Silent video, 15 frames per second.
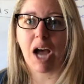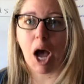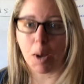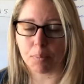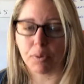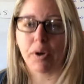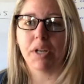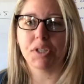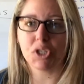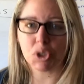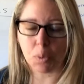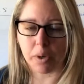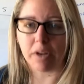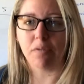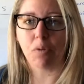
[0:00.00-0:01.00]
operates
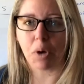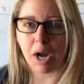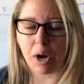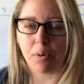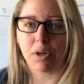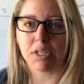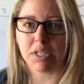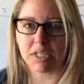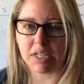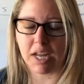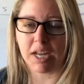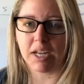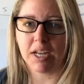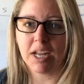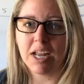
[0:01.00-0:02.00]
24 hours a
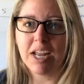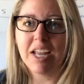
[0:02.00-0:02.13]
day,